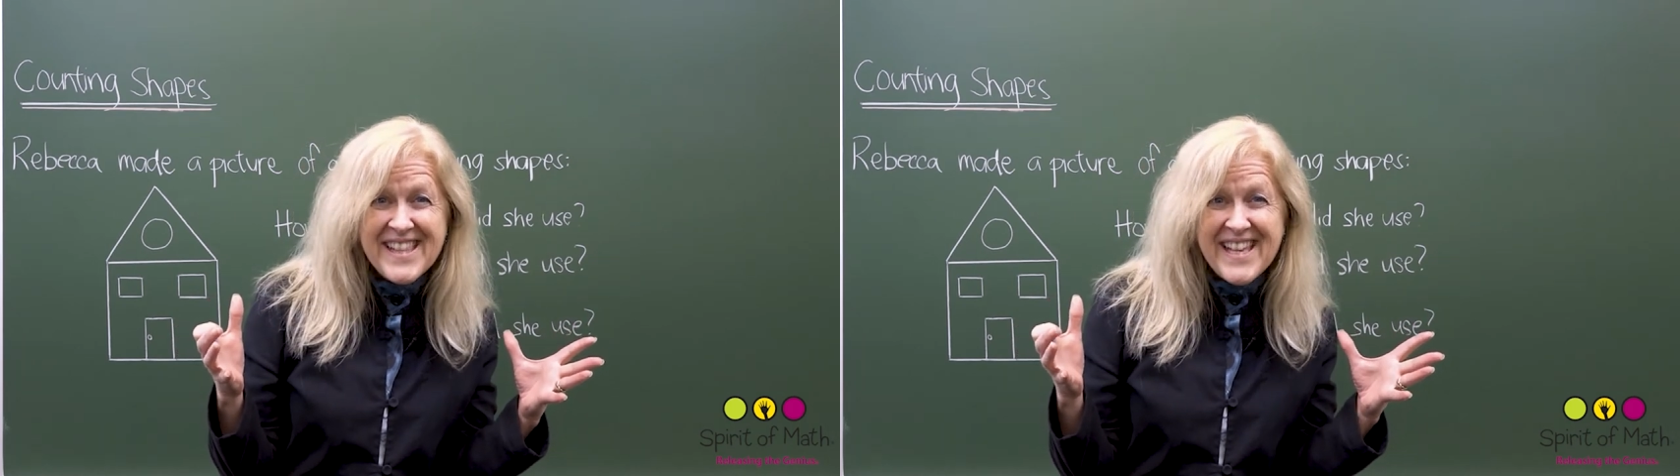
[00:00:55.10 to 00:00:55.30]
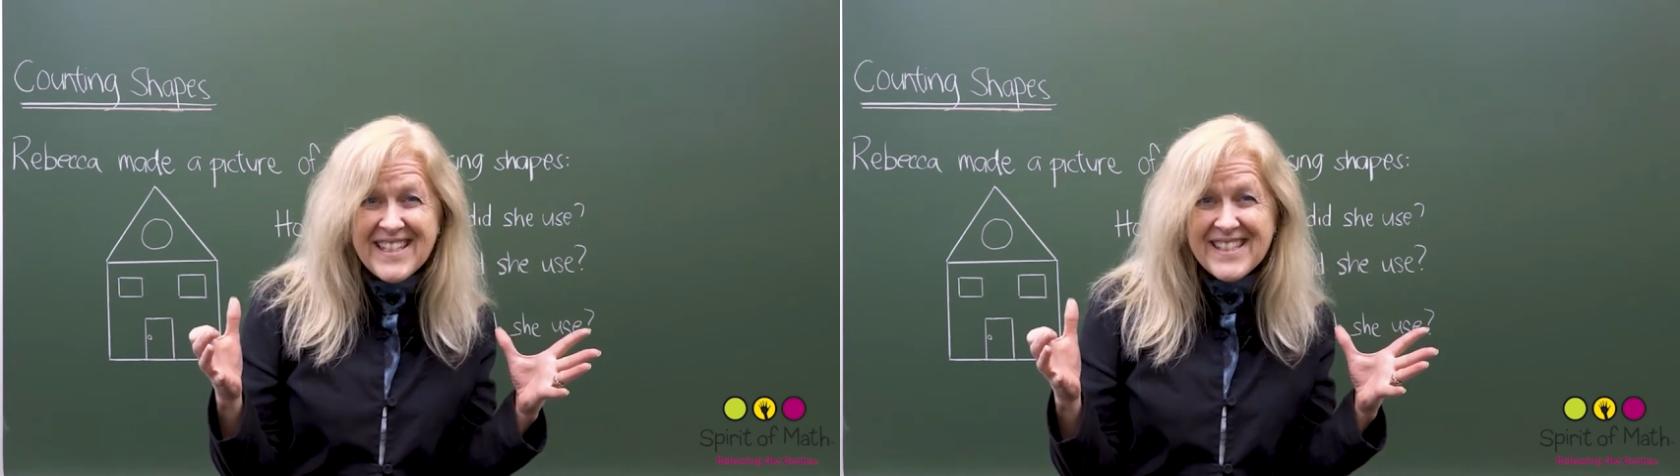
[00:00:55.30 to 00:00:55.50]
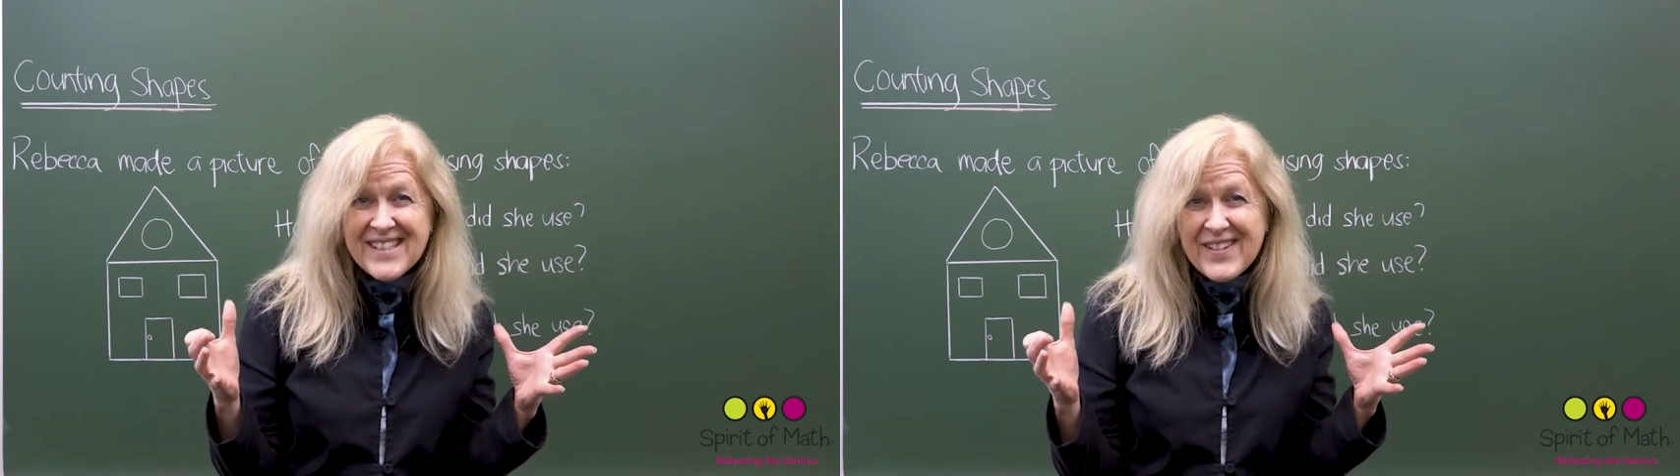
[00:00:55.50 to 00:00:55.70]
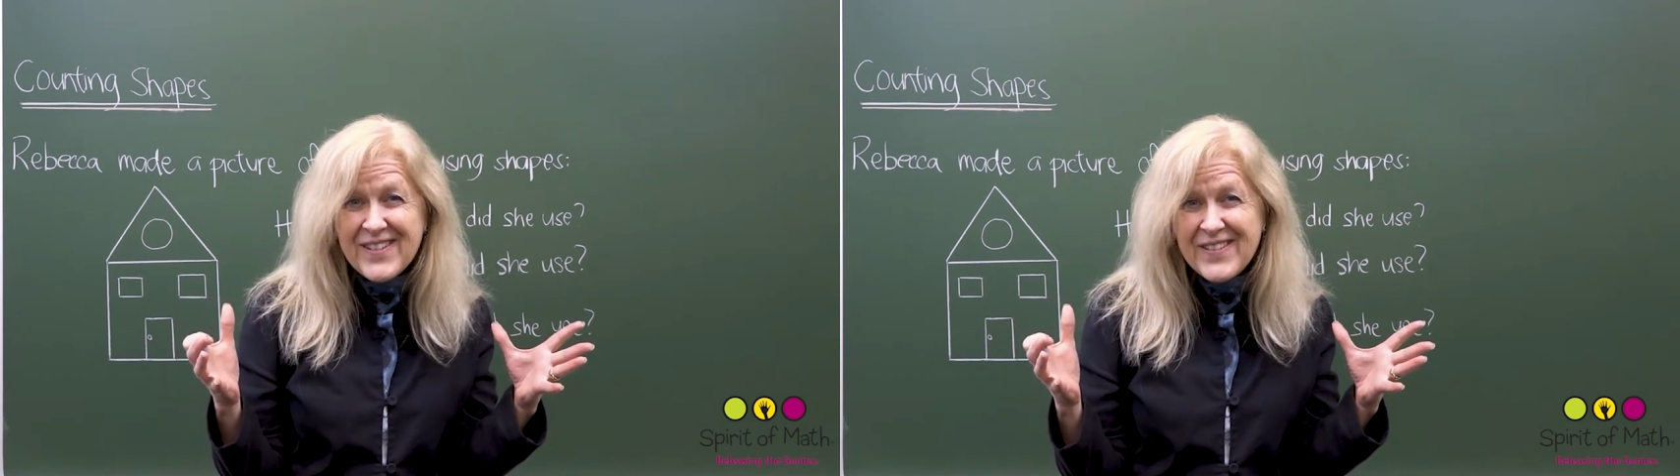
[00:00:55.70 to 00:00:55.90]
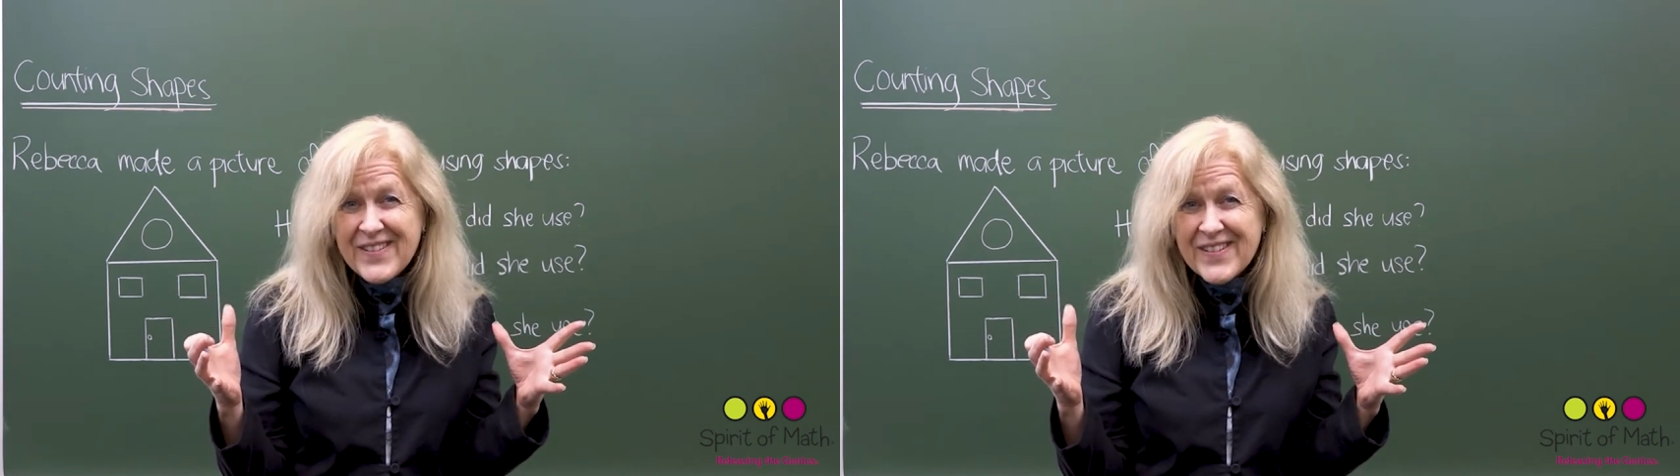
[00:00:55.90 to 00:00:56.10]
Think
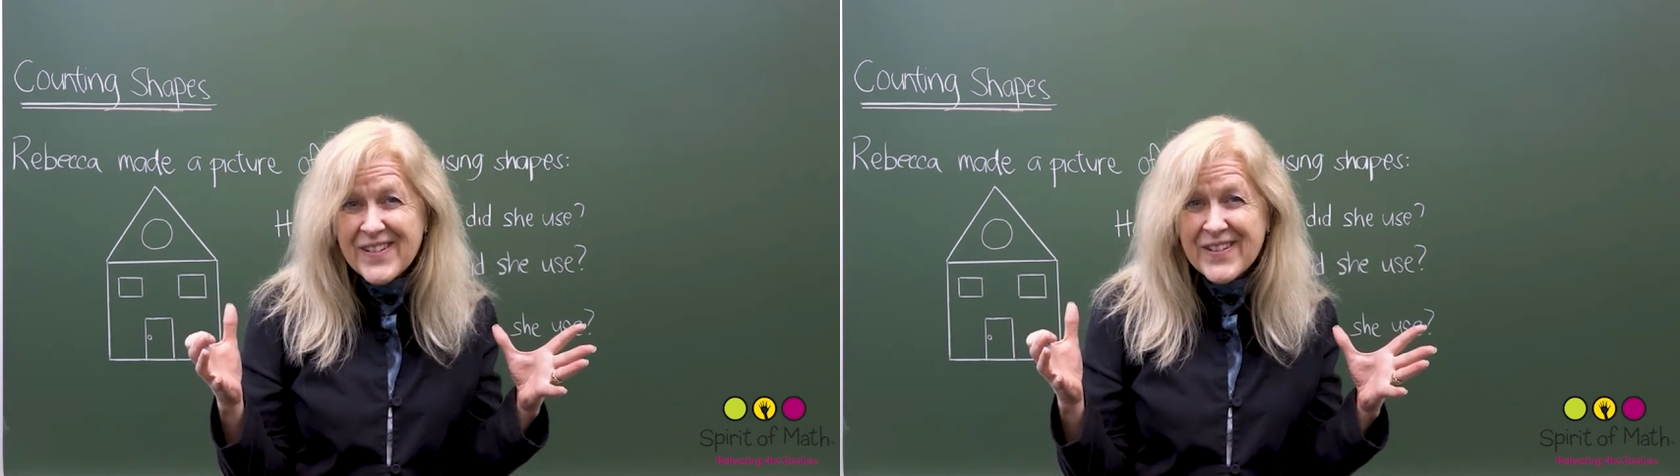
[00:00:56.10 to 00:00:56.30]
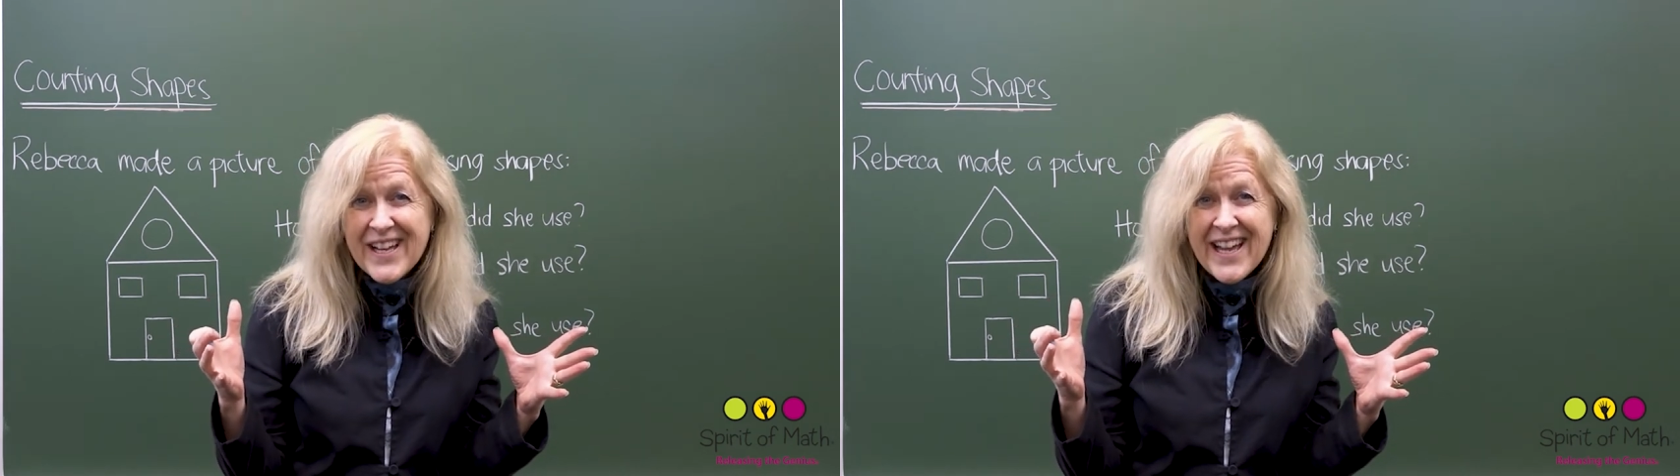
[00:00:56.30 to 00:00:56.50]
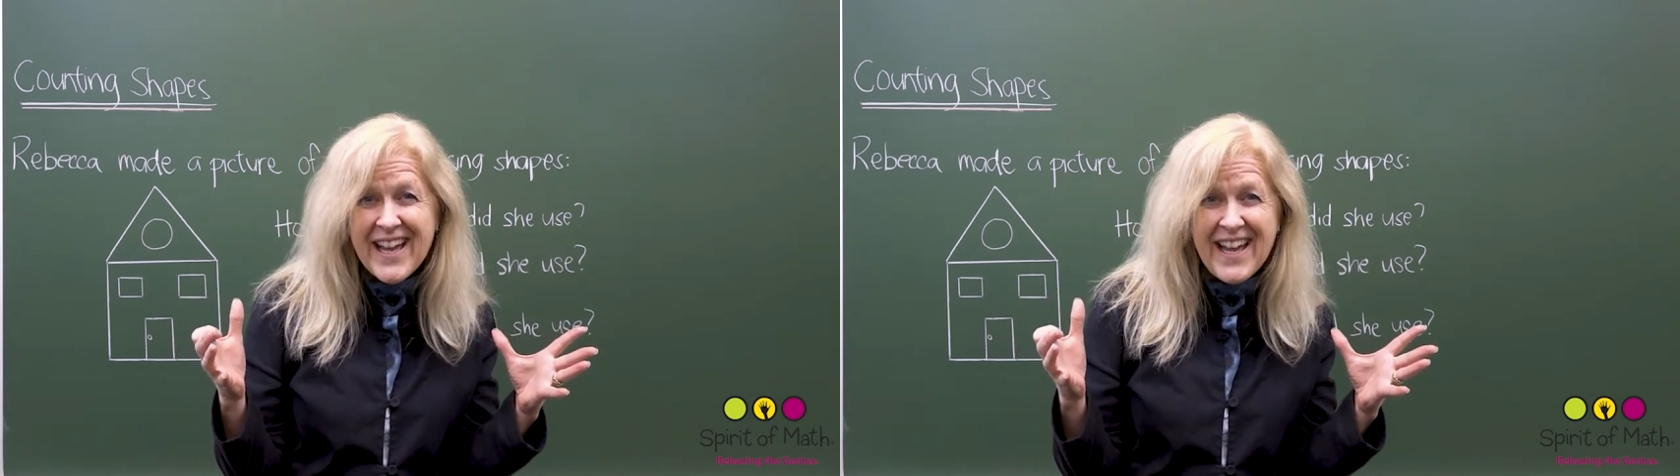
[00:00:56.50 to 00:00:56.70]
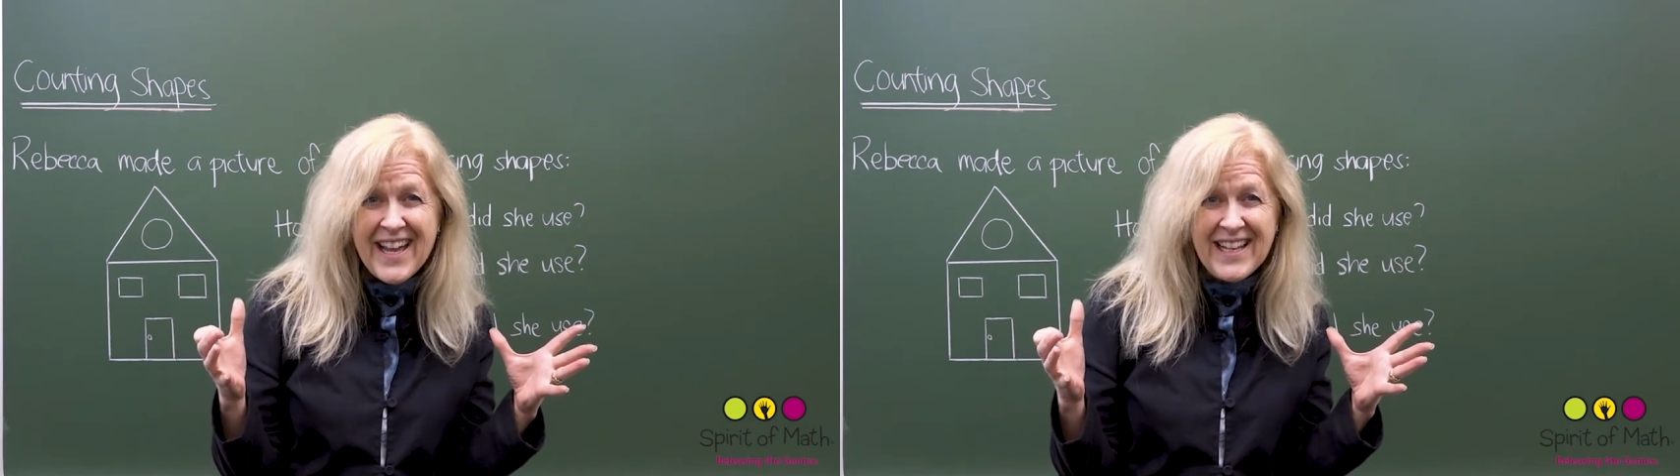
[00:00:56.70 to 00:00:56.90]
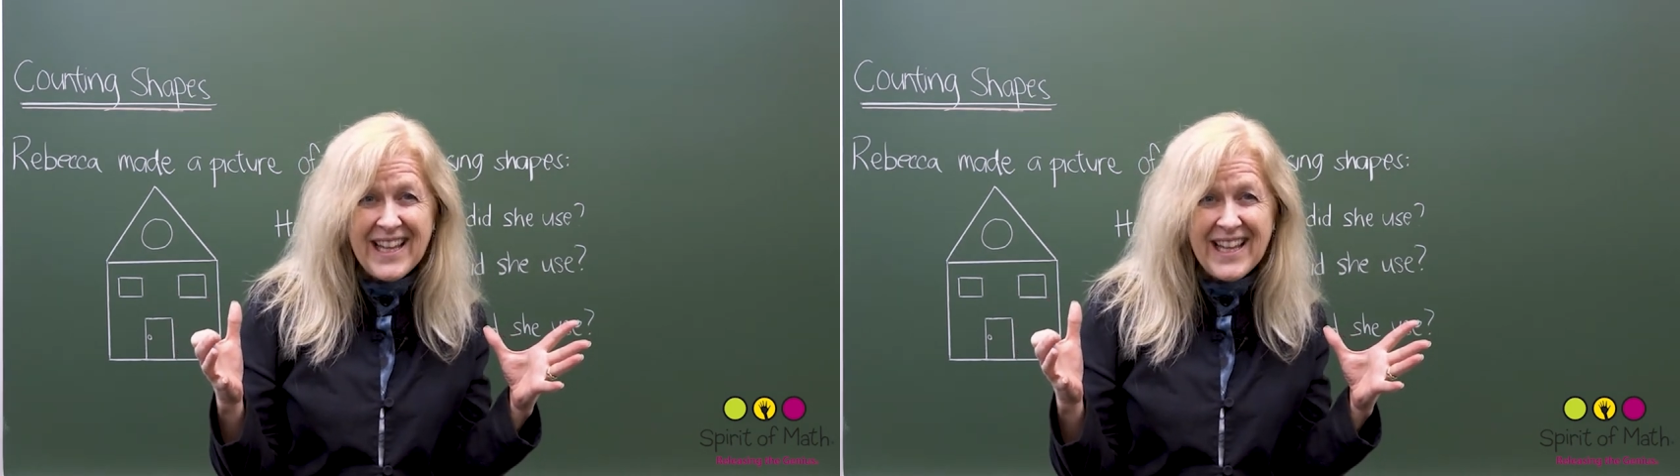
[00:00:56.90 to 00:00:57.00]
so? Okay,